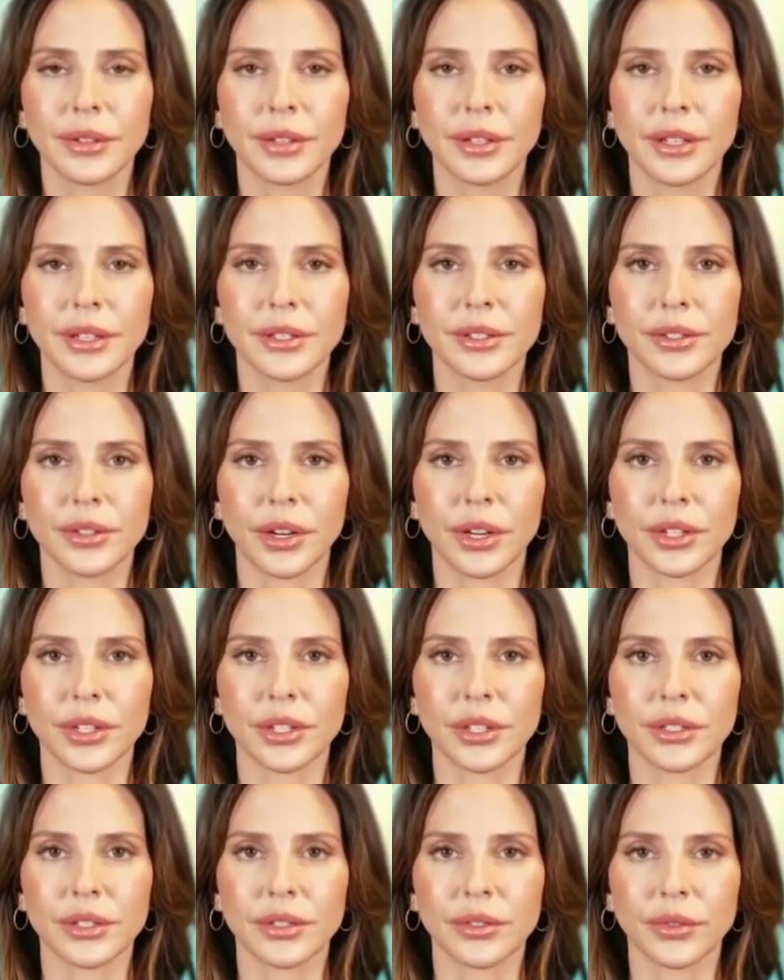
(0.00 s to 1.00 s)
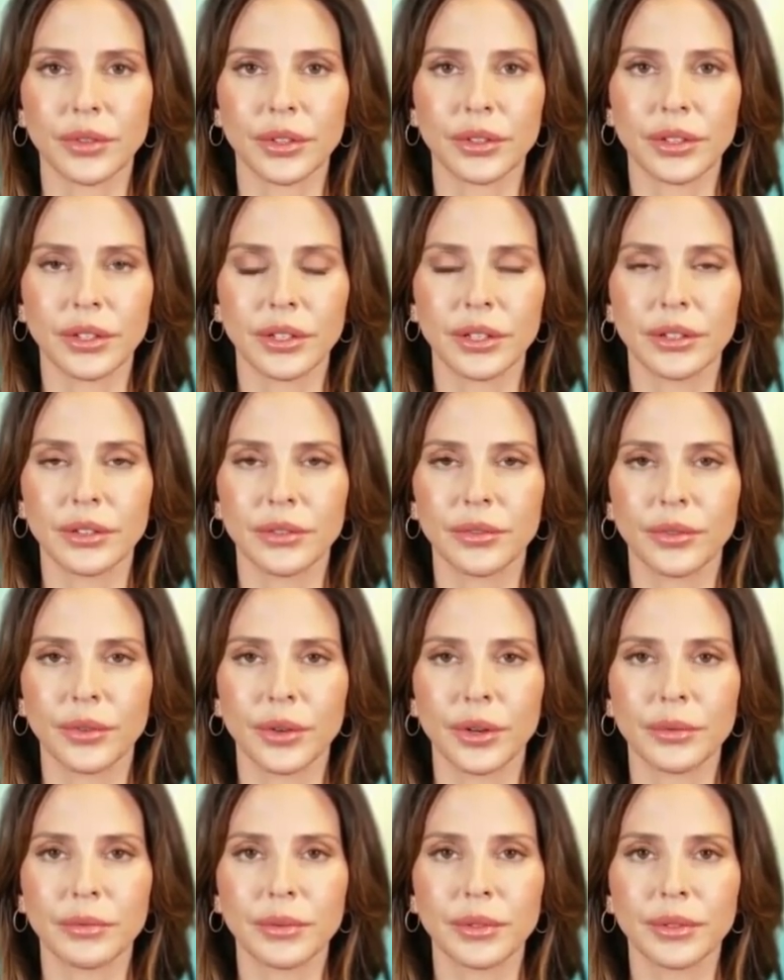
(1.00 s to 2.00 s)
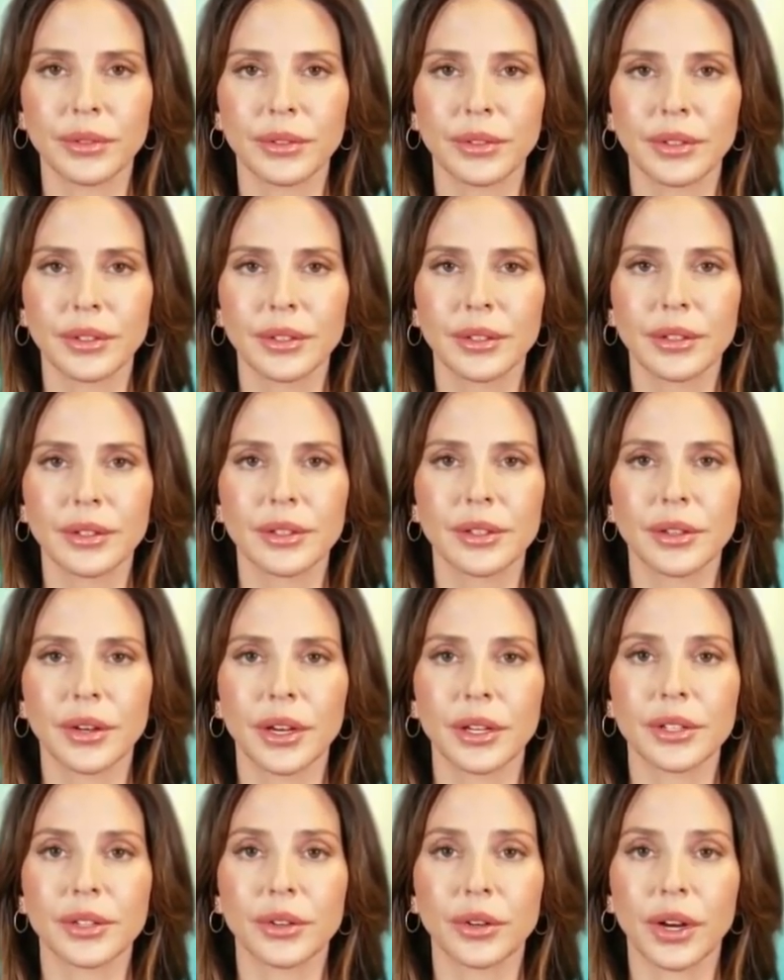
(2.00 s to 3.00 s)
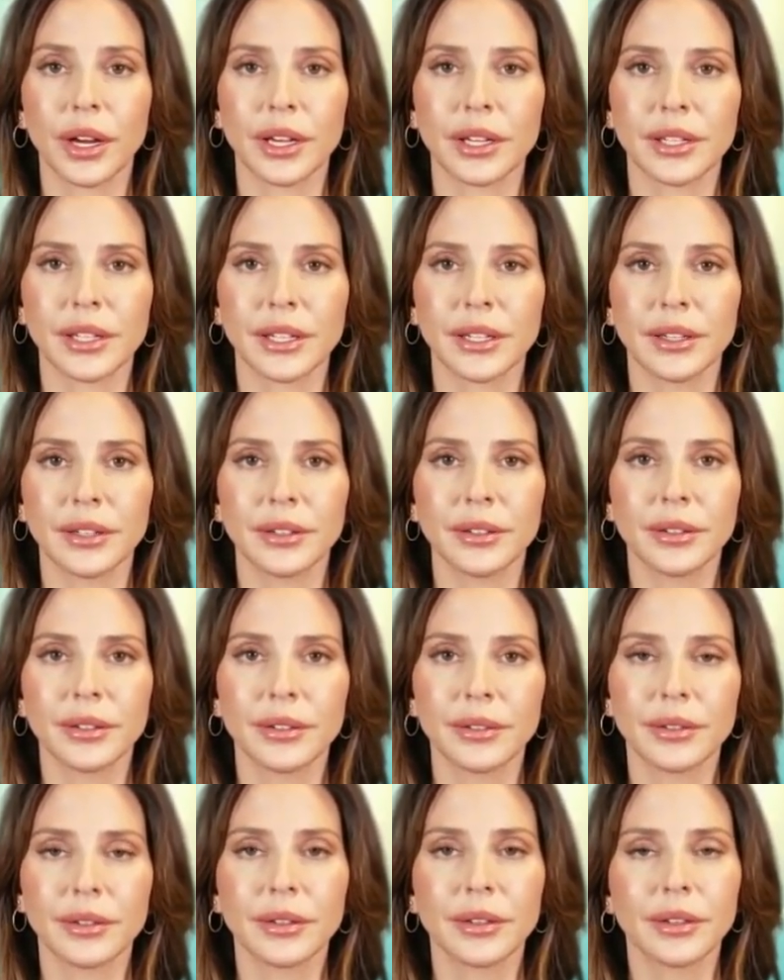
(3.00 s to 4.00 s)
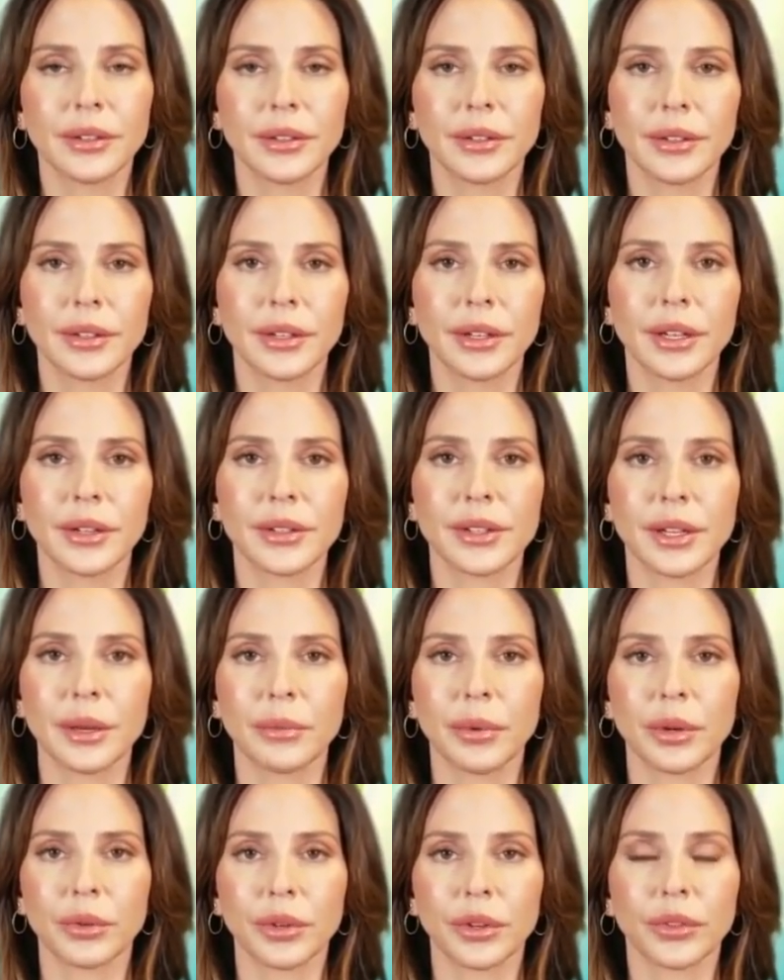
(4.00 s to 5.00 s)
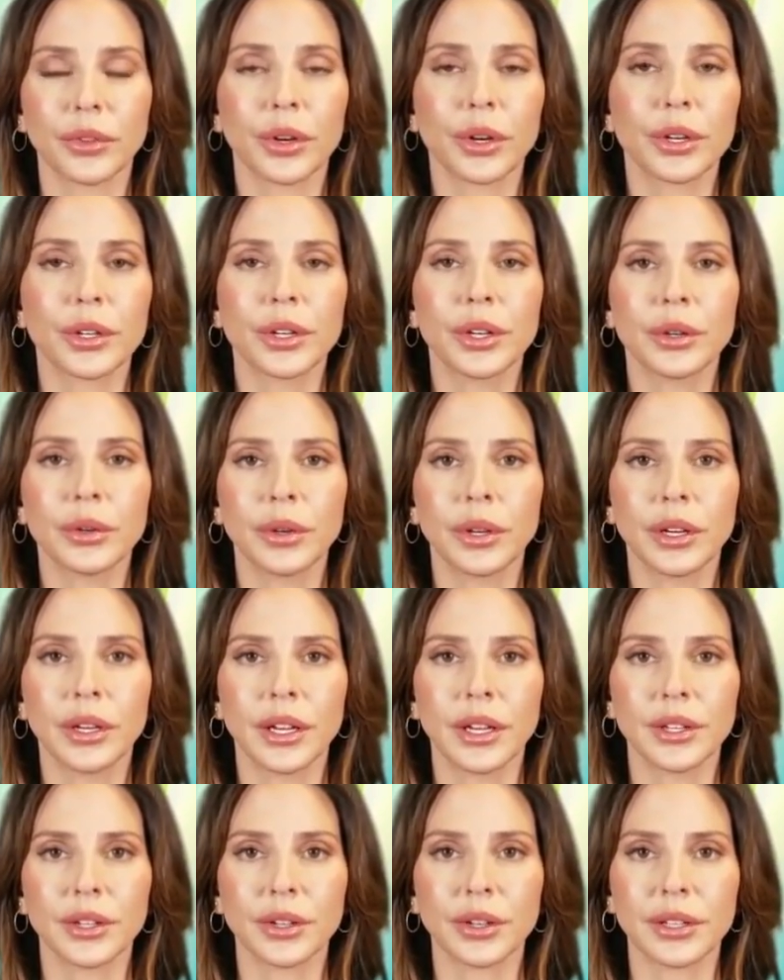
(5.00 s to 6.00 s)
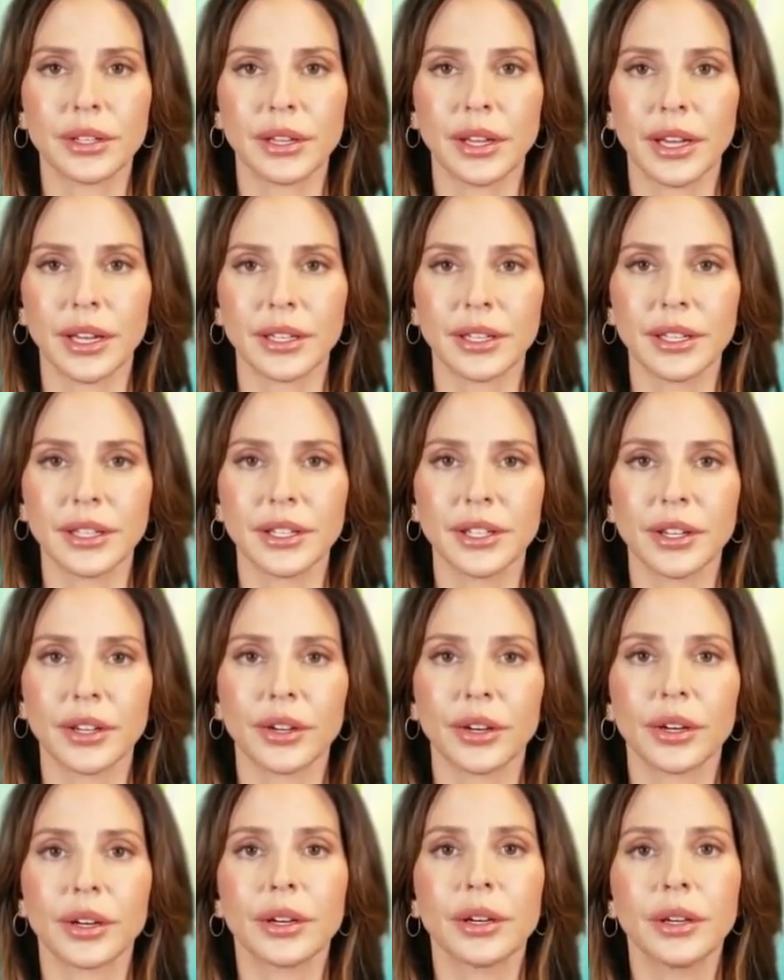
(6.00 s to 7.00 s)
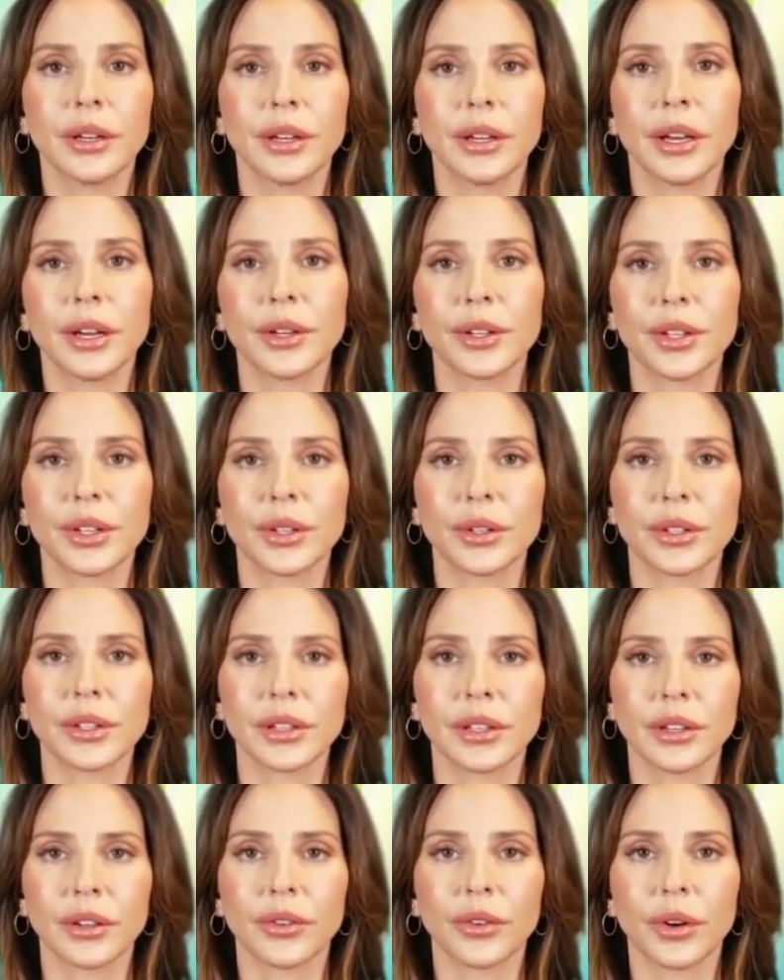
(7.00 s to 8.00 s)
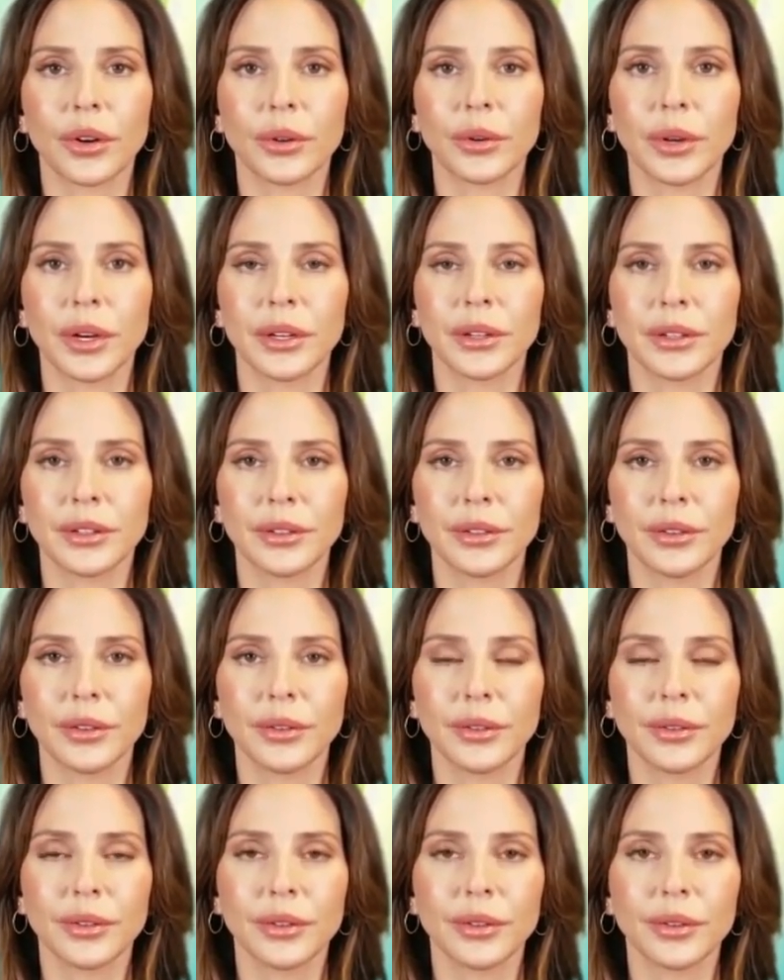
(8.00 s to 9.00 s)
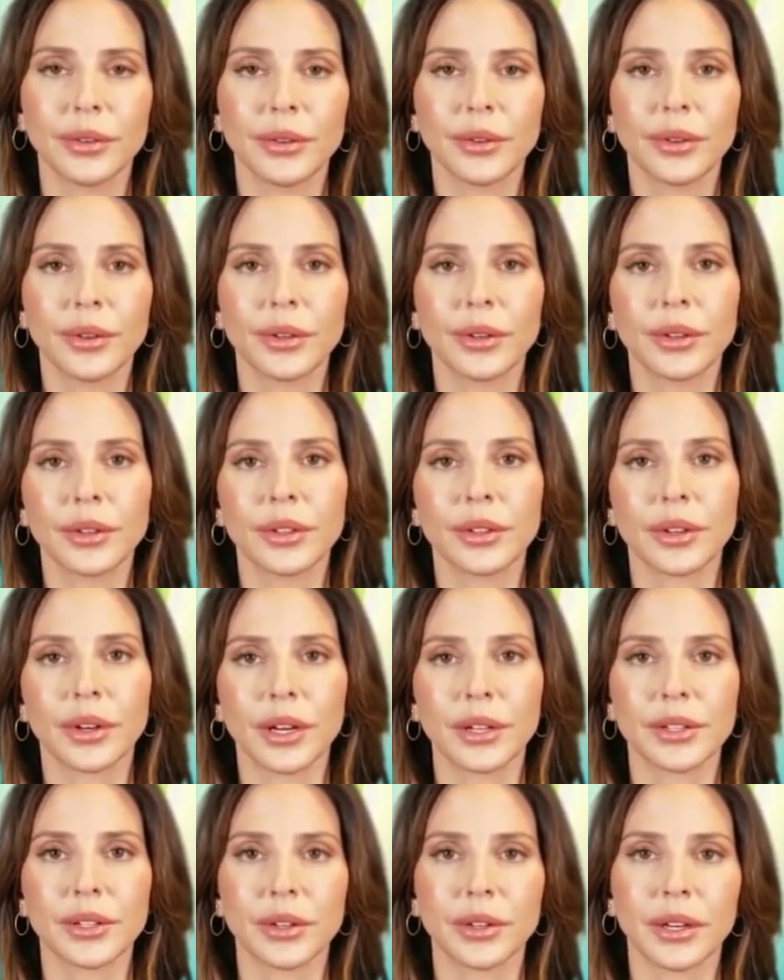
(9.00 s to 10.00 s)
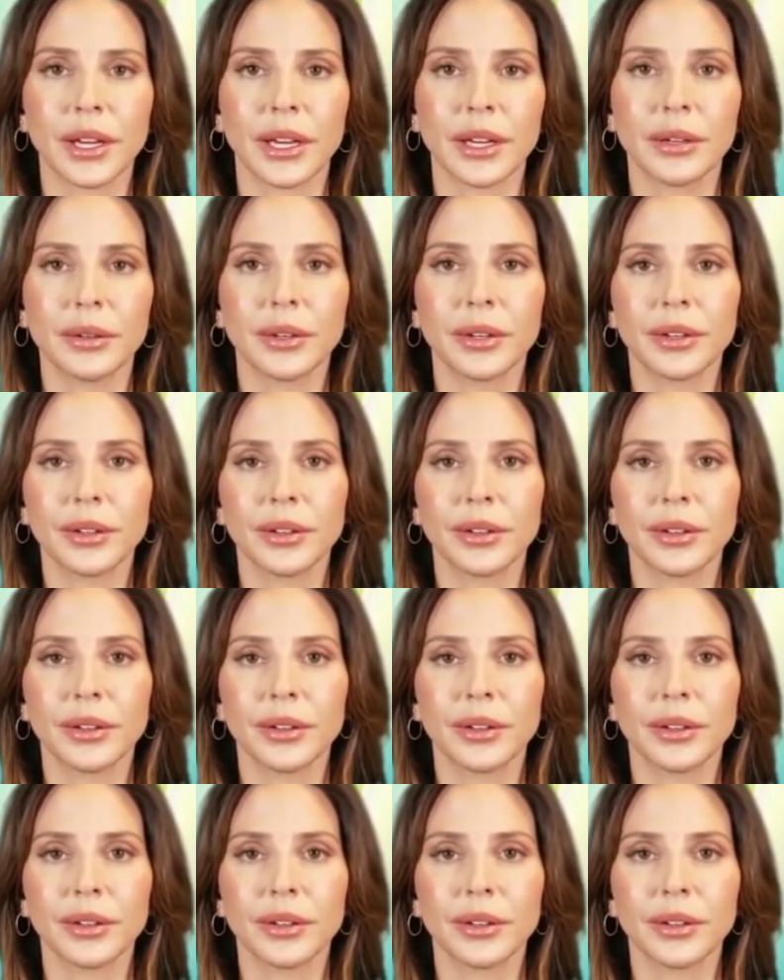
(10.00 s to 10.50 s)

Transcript: Instructions for filling the form. Sponsor ID. If someone referred you, enter his ID here, else use the default one. Sponsor name.